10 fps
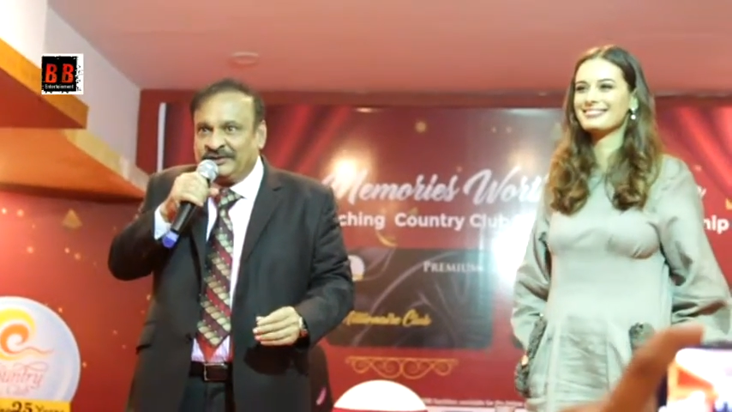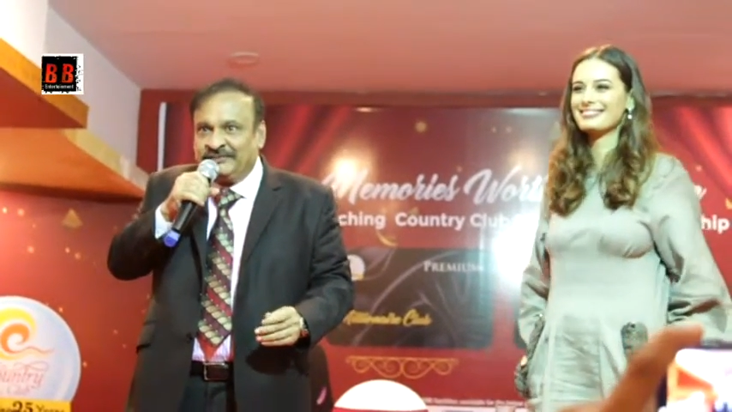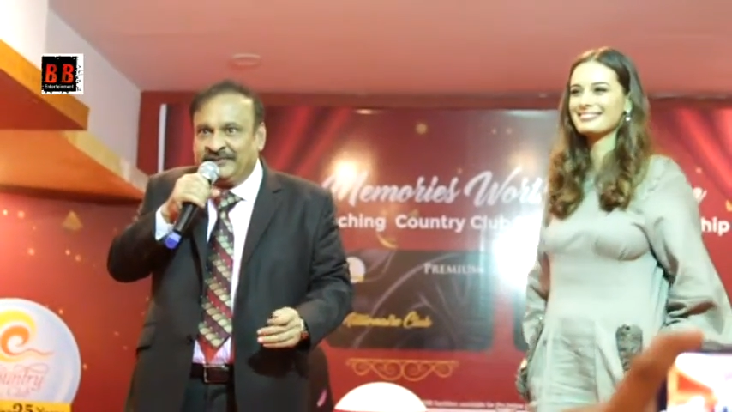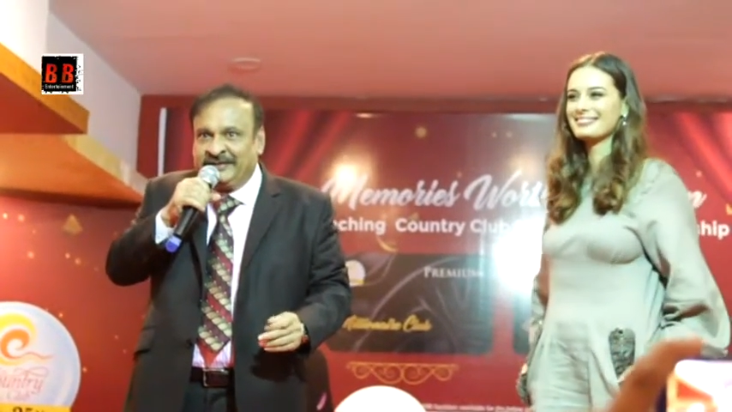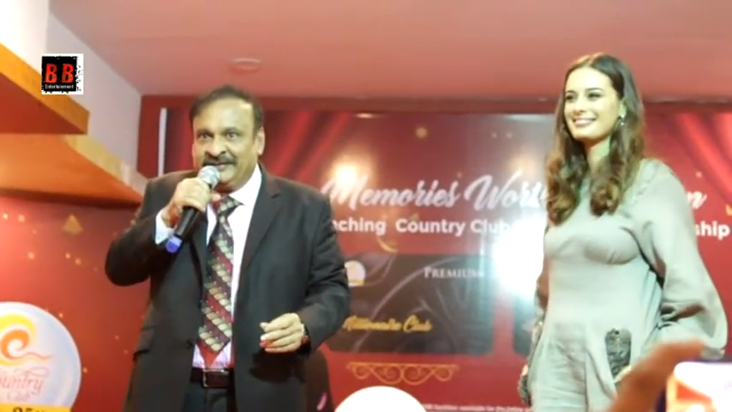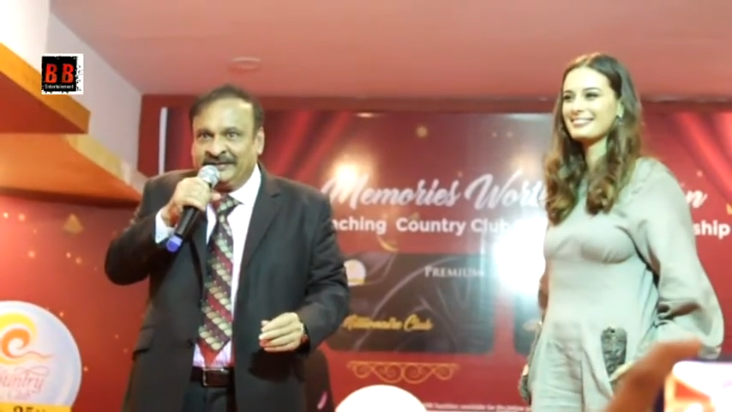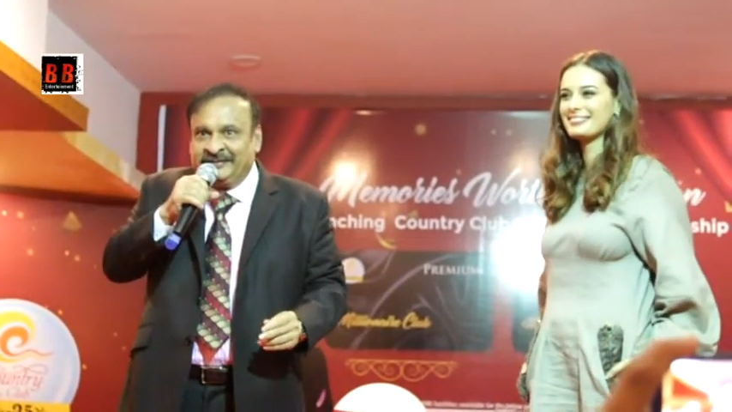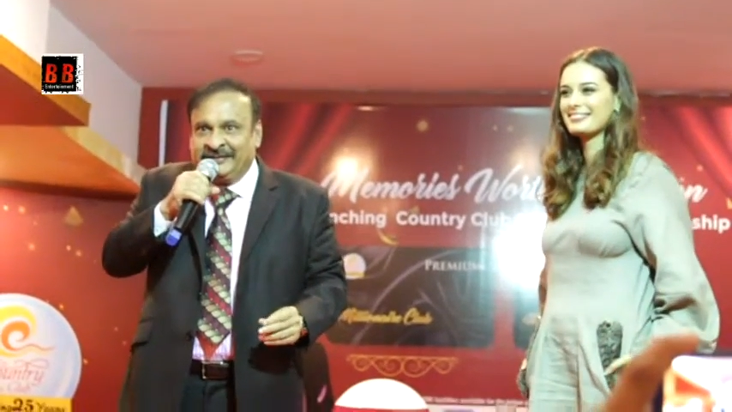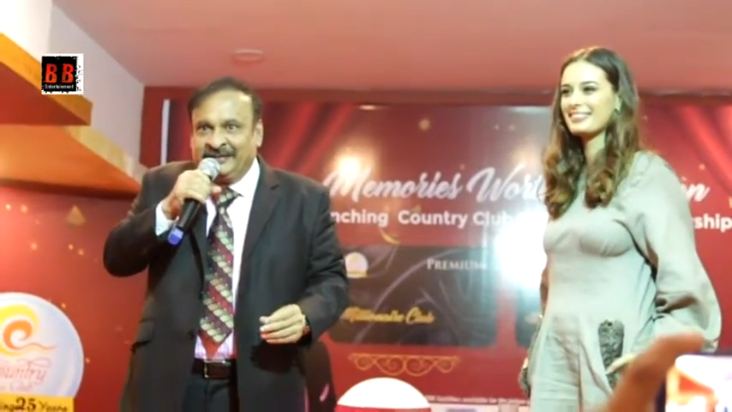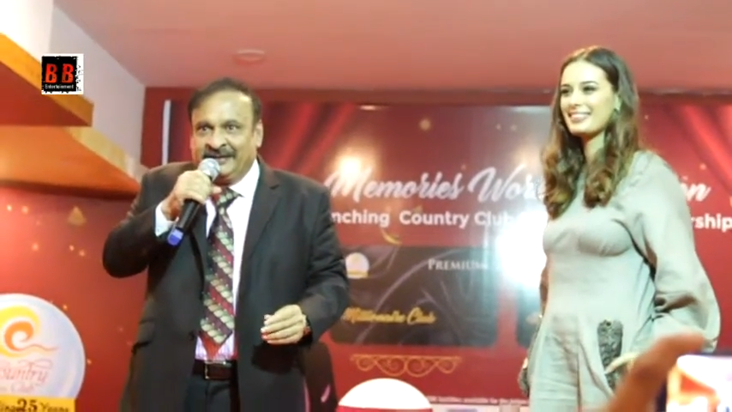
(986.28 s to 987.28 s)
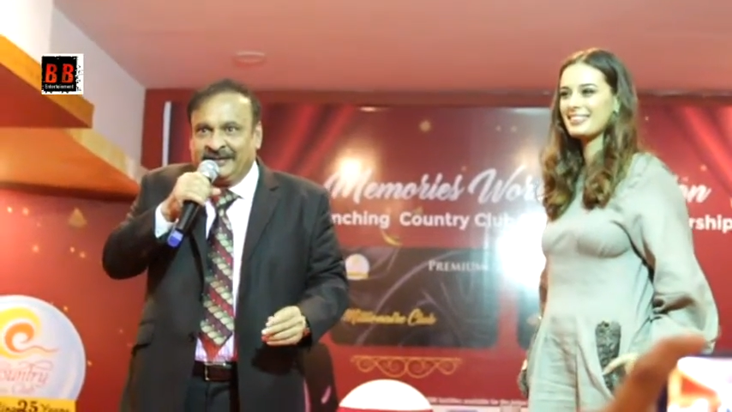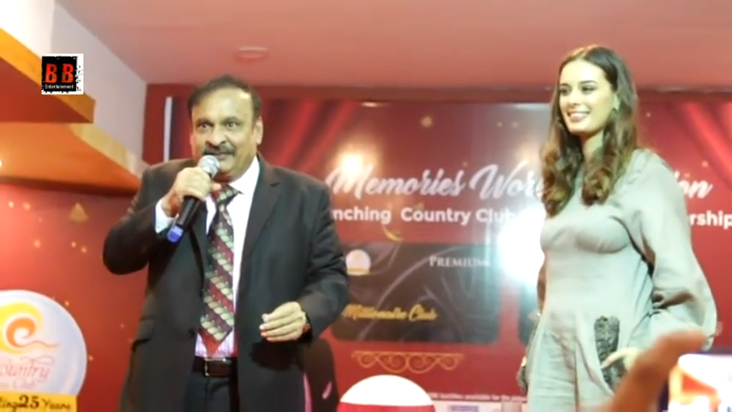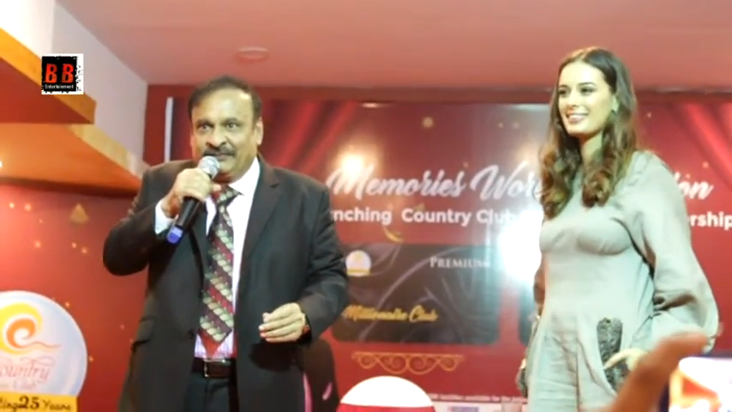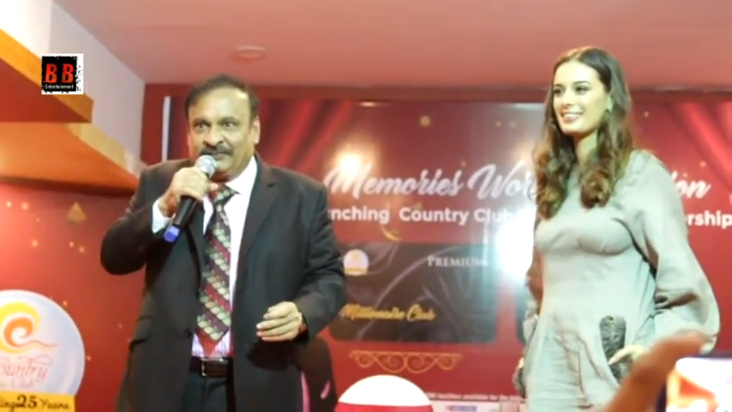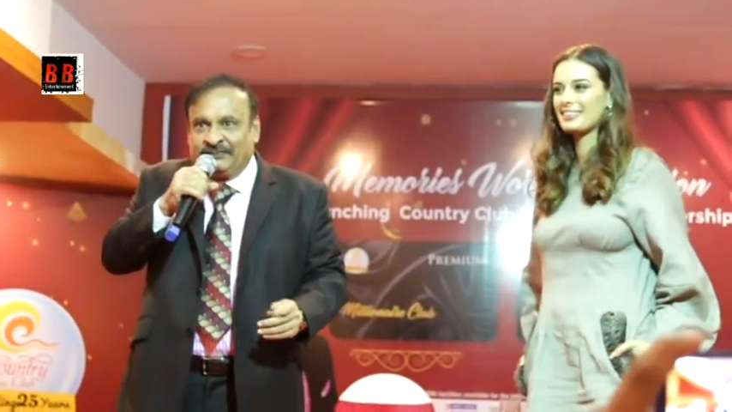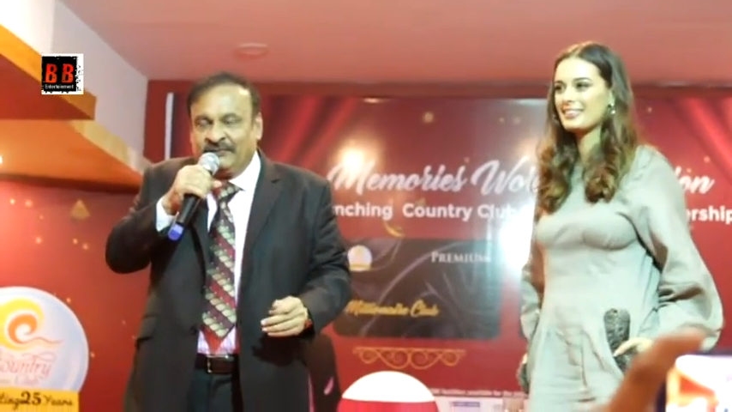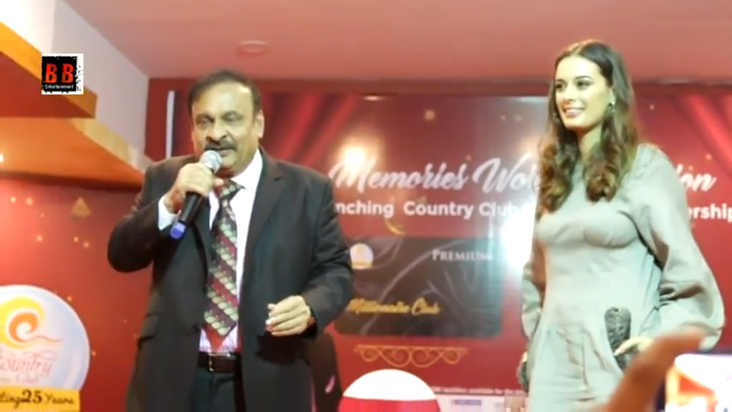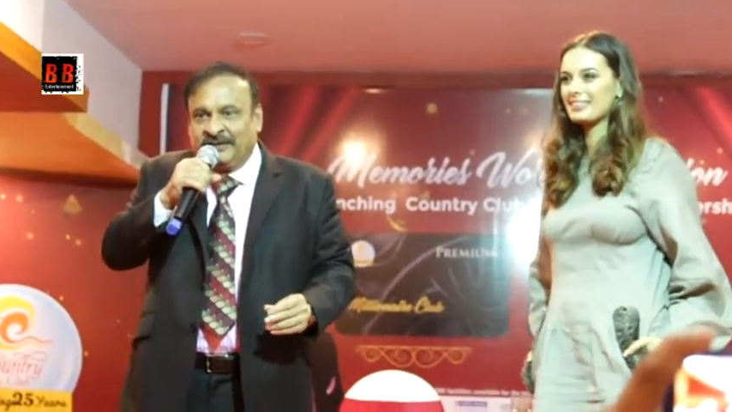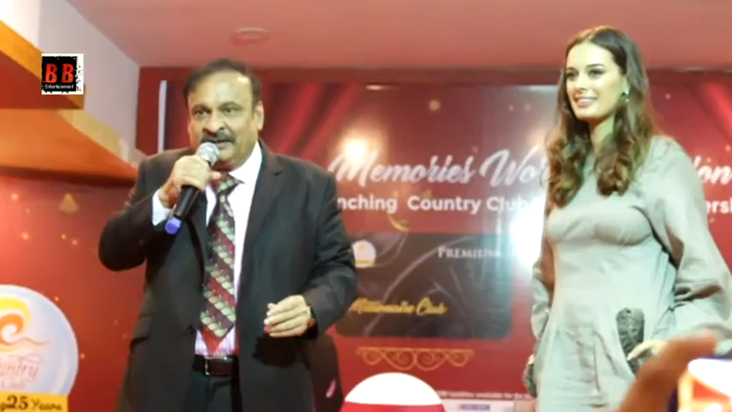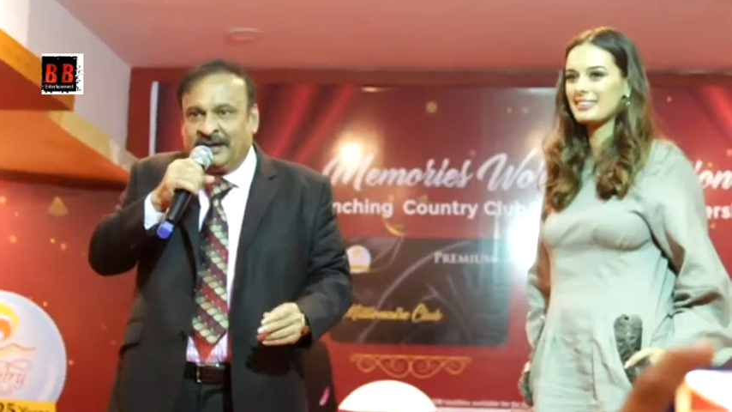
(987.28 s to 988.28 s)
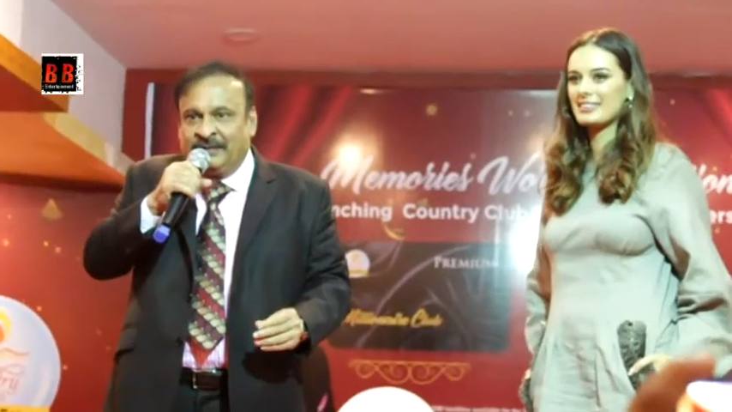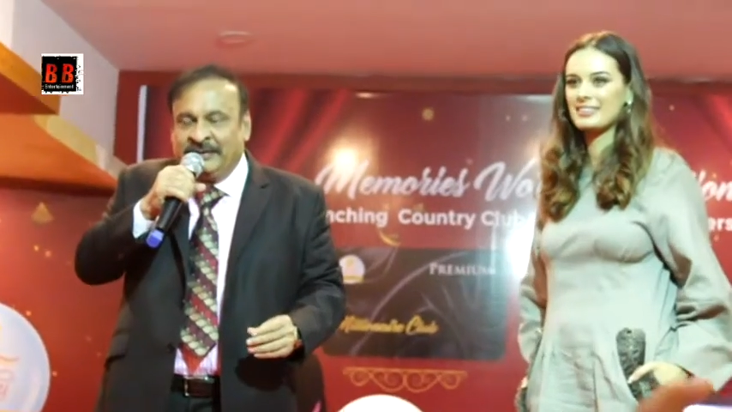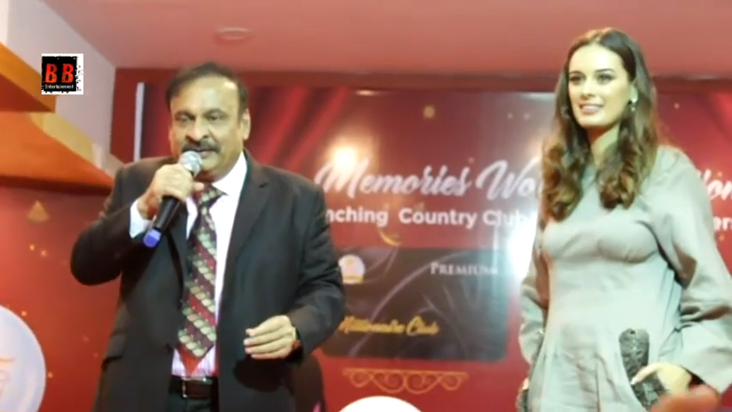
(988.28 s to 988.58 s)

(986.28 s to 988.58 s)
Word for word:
Speaker 1: situation when we, I